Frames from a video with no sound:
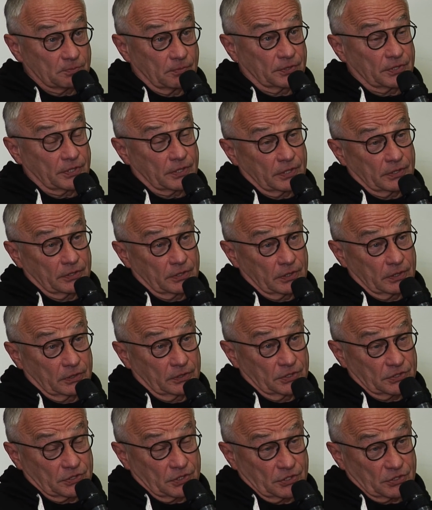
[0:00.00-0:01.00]
Uh, so
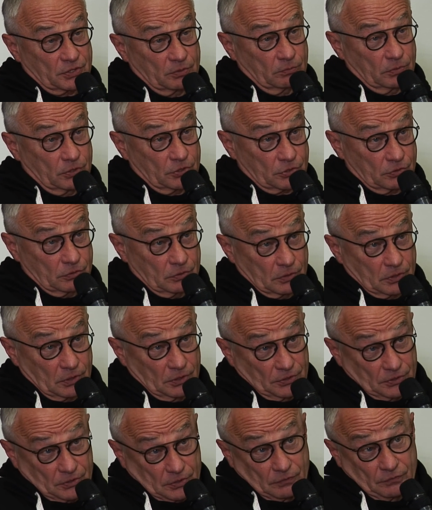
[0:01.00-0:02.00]
Kiev uh,
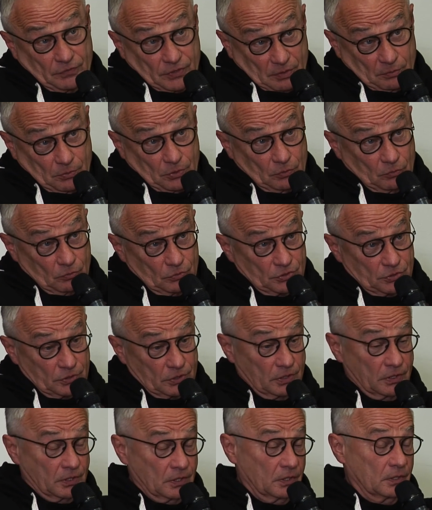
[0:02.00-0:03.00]
is
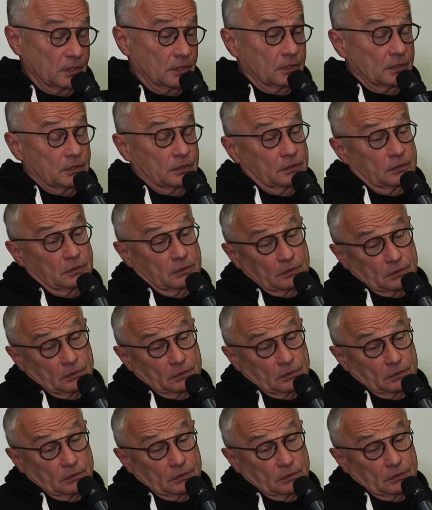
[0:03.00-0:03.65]
divided